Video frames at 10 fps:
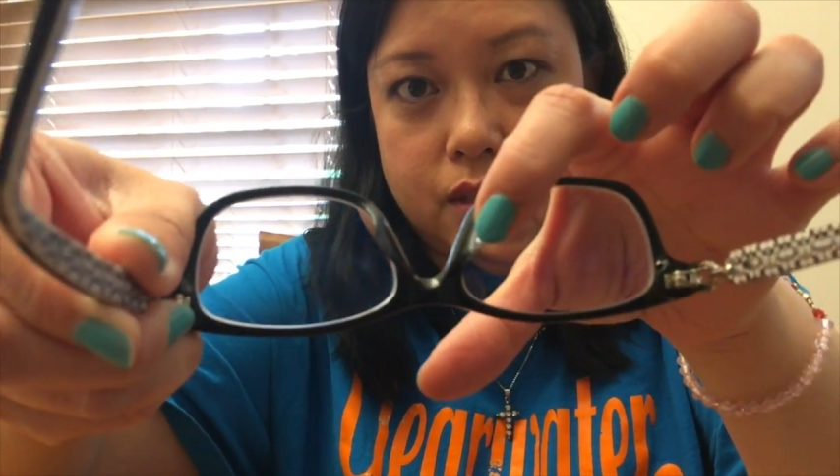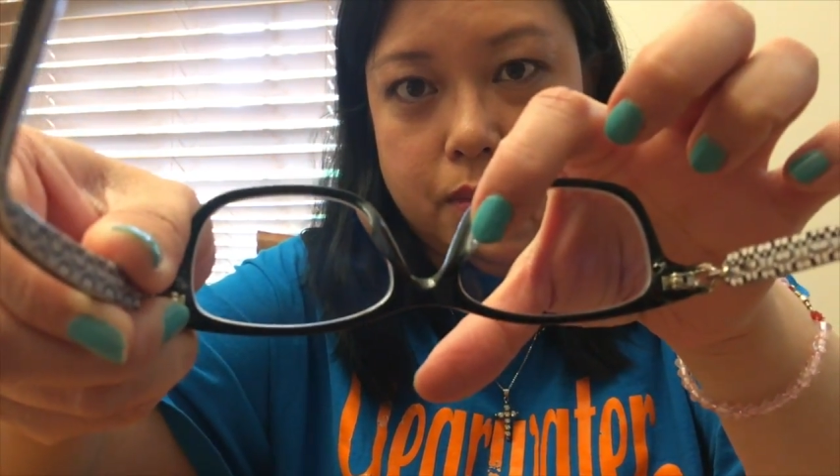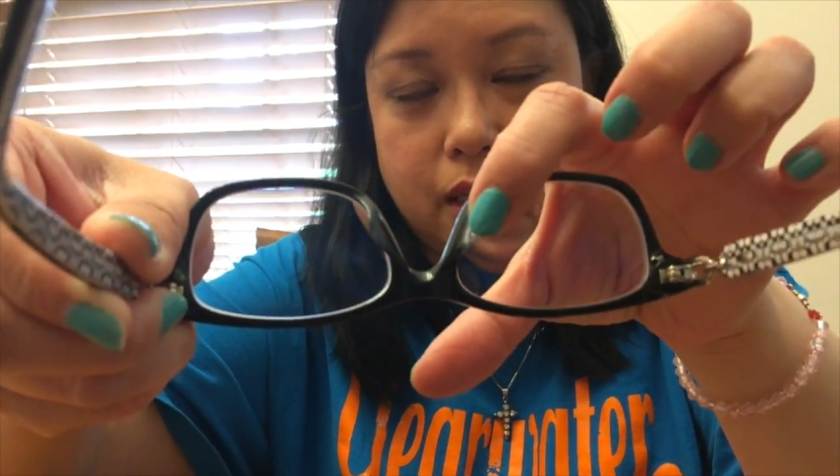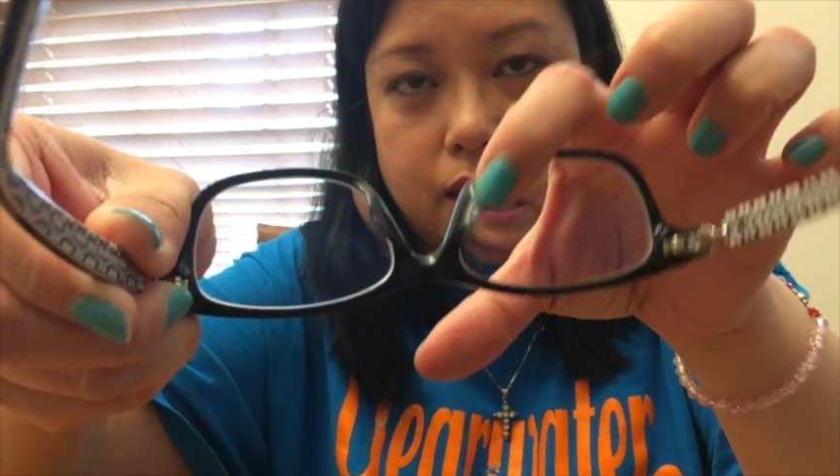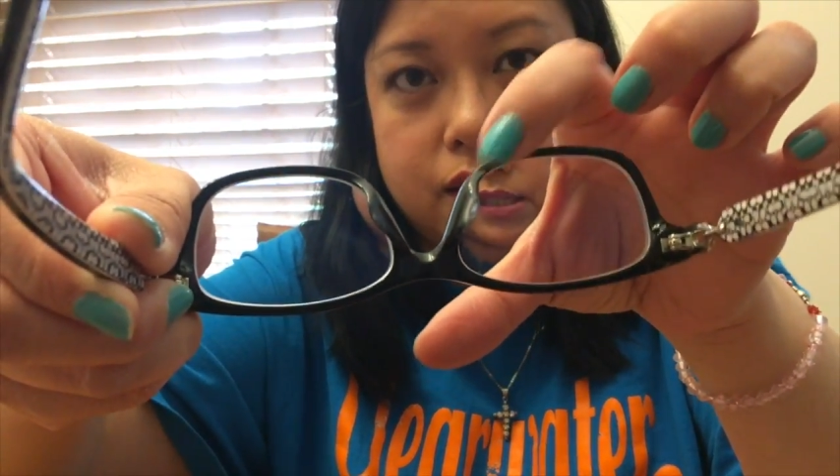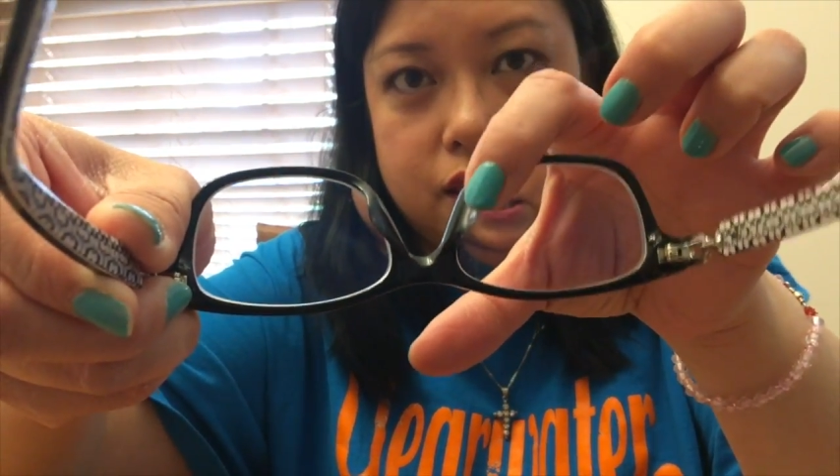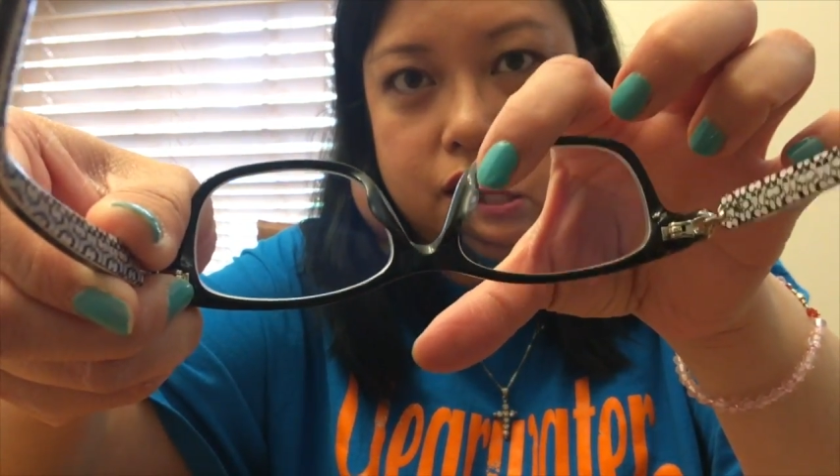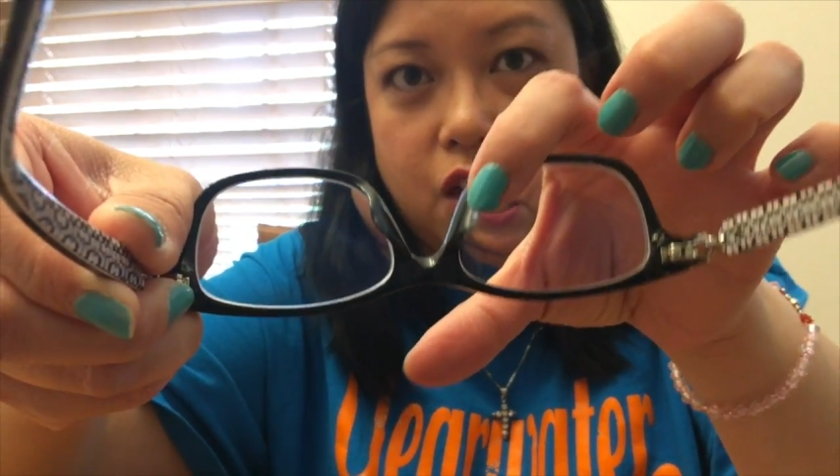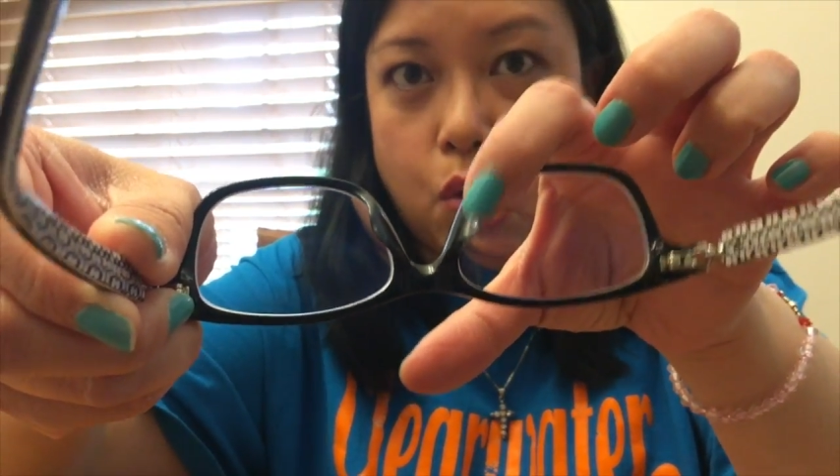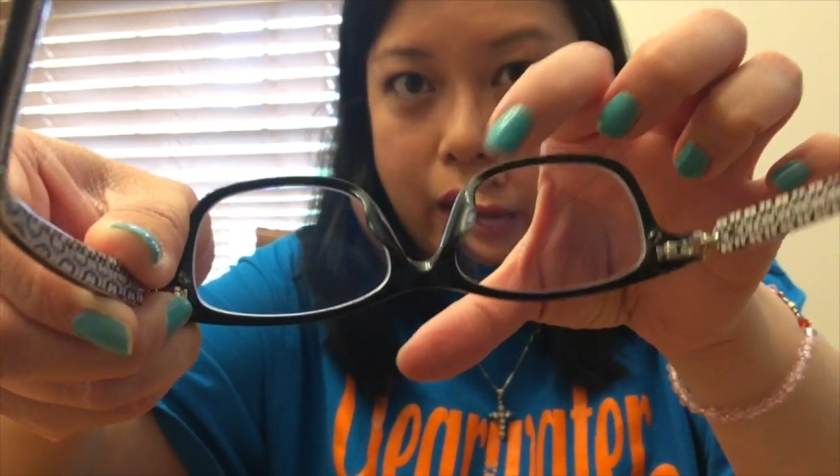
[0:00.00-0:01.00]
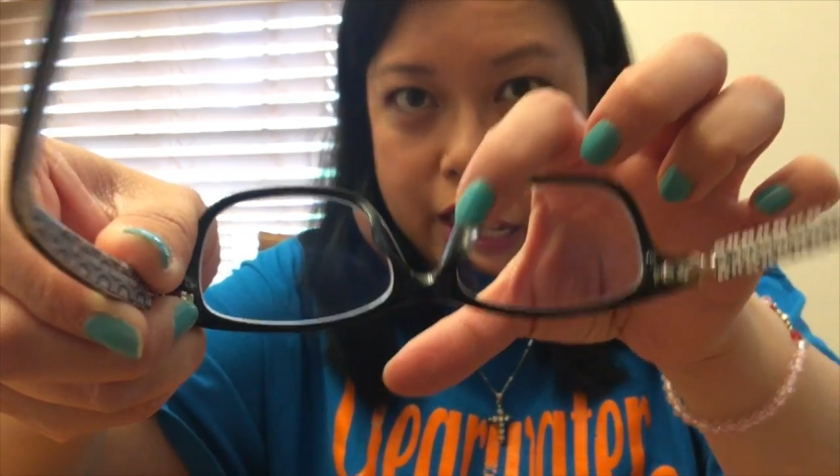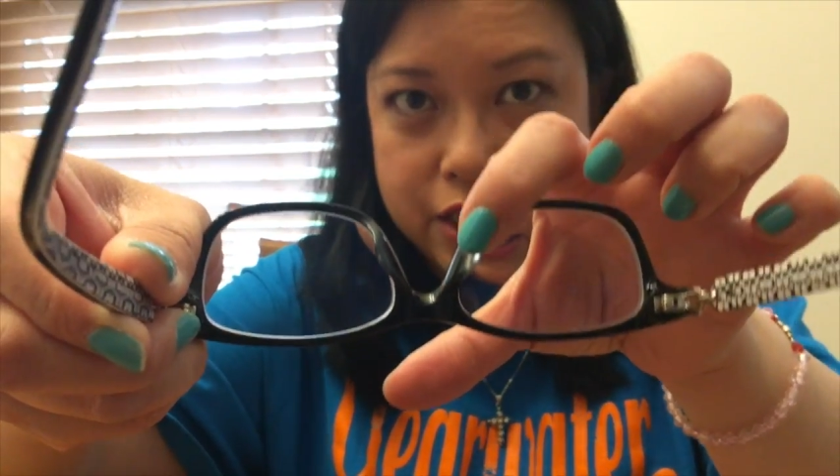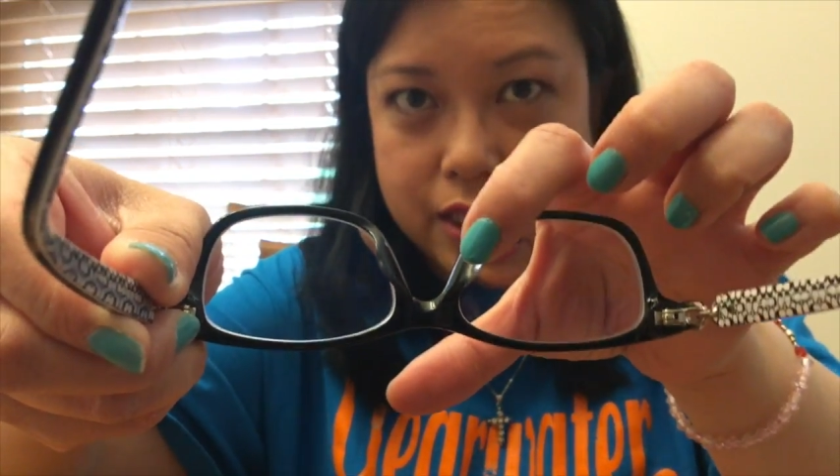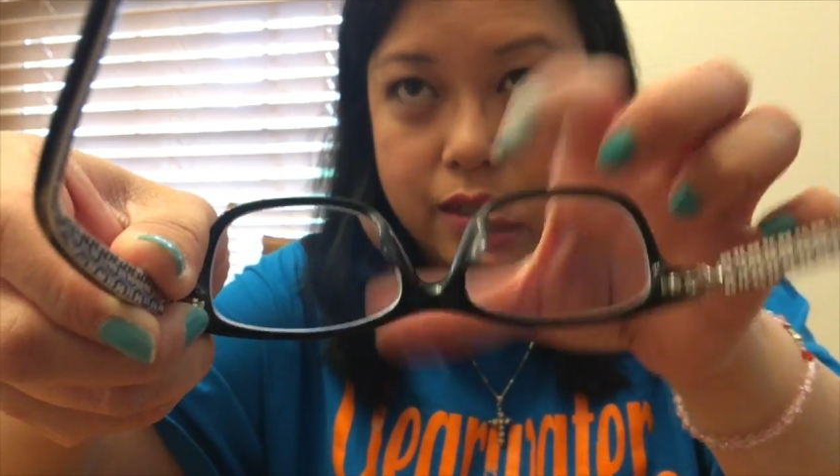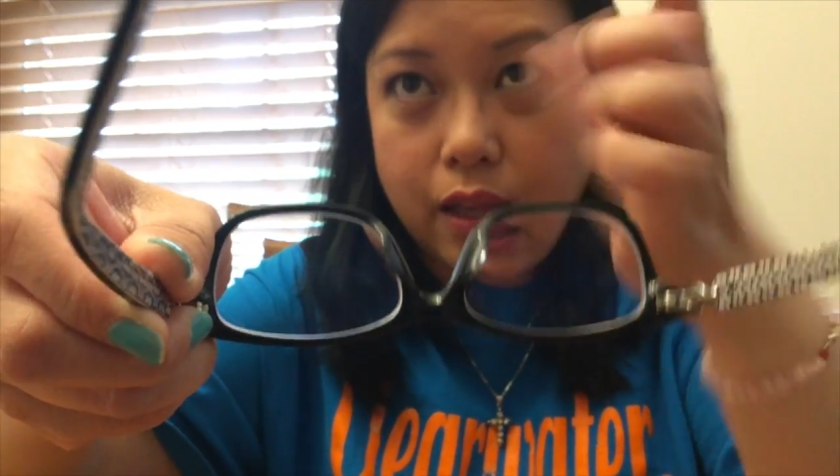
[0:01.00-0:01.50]
Because, you know,
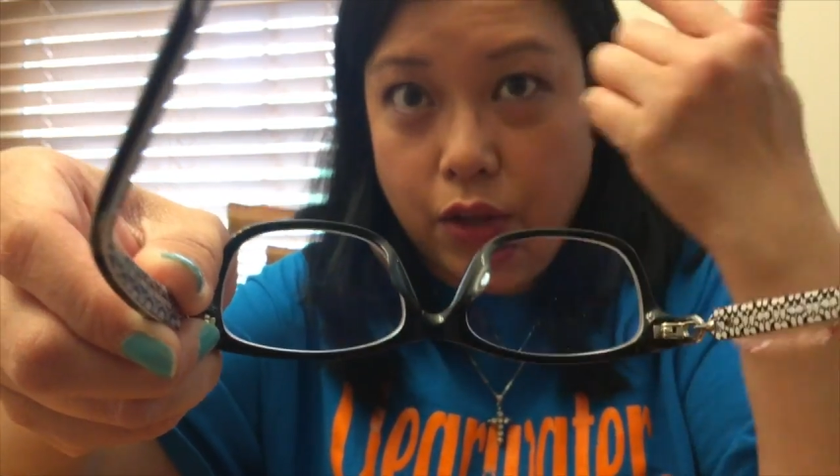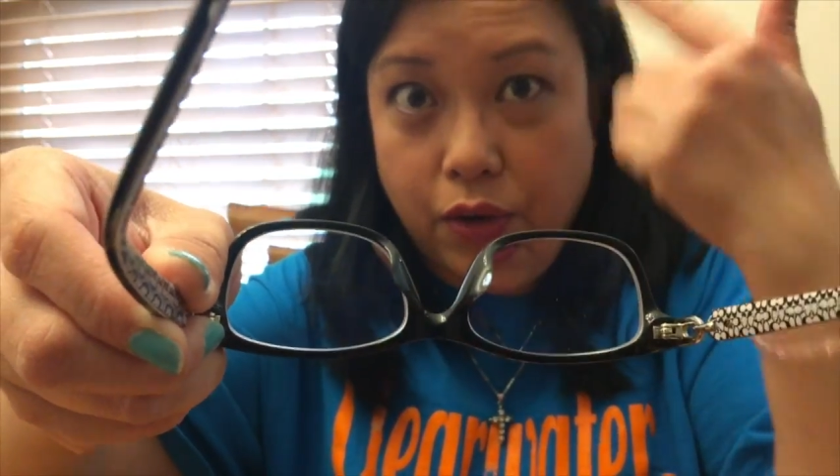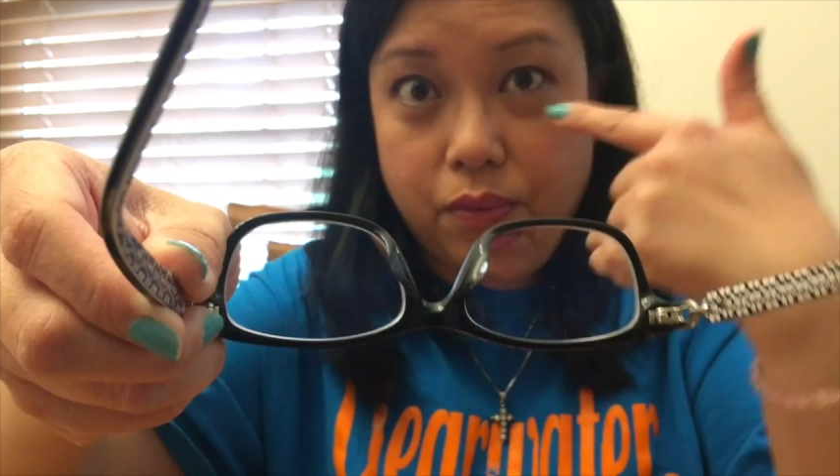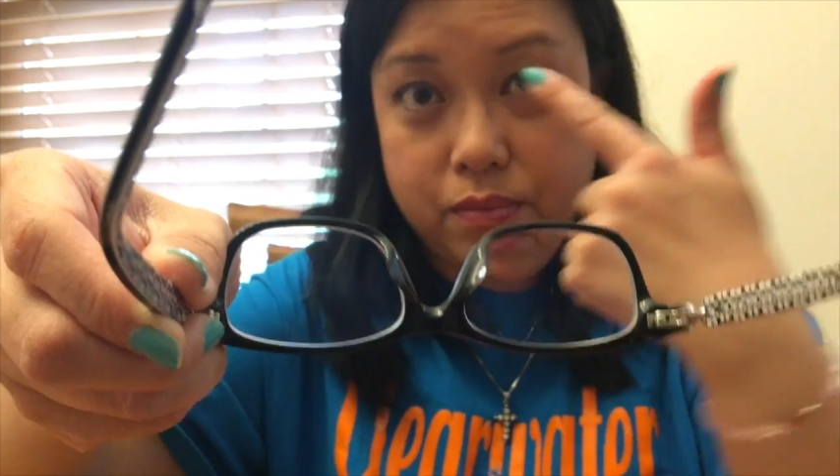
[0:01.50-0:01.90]
Asian, hello,